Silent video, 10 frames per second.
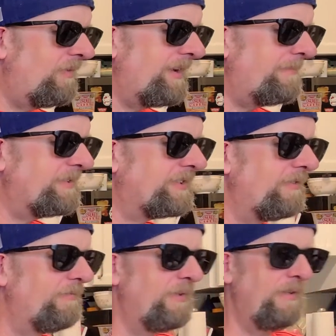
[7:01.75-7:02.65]
what
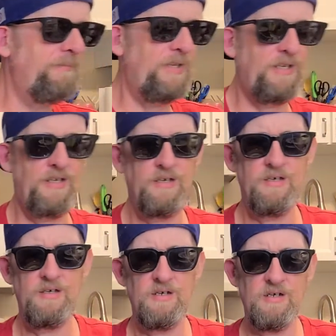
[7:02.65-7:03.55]
episode will it be?
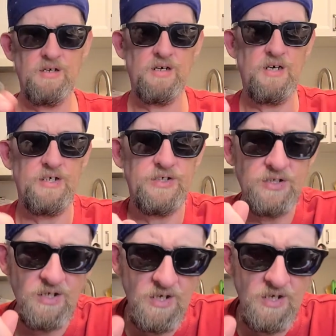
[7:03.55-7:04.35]
Gosh,